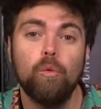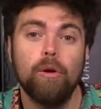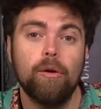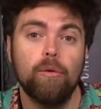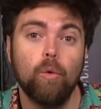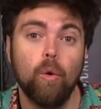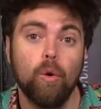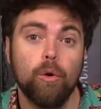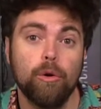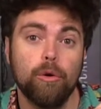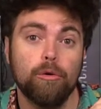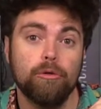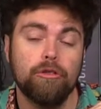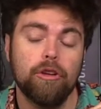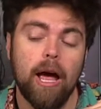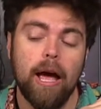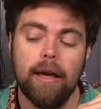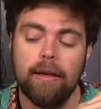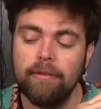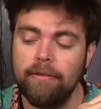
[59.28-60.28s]
re-roll your
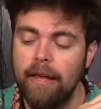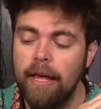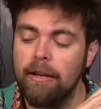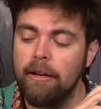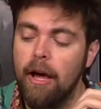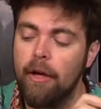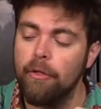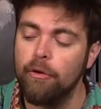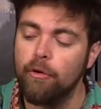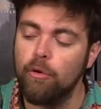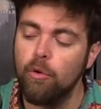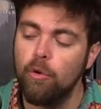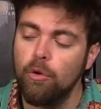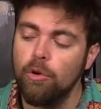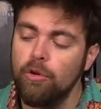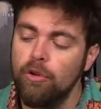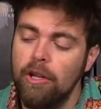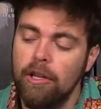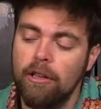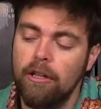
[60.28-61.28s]
dice and other cool
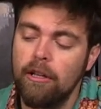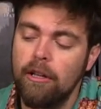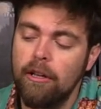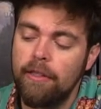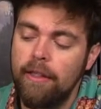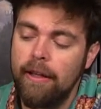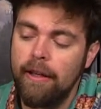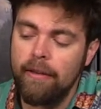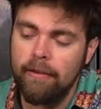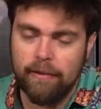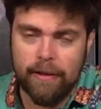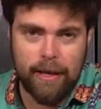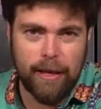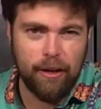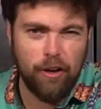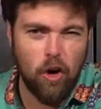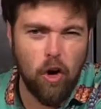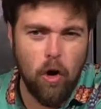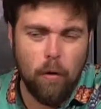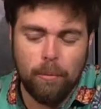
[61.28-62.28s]
unique little things like
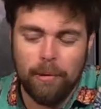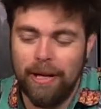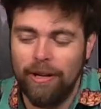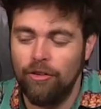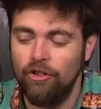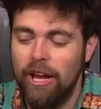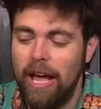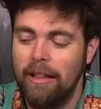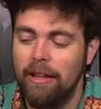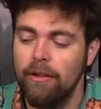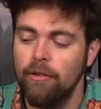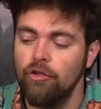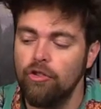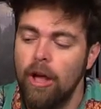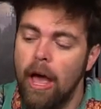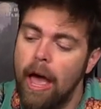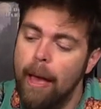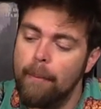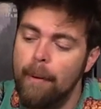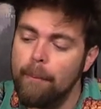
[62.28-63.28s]
an all play
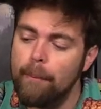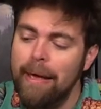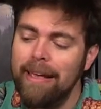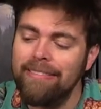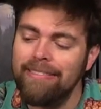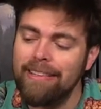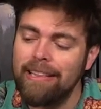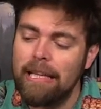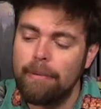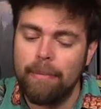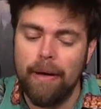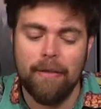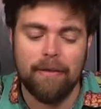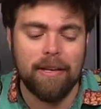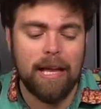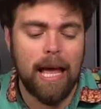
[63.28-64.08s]
challenge, but basically by the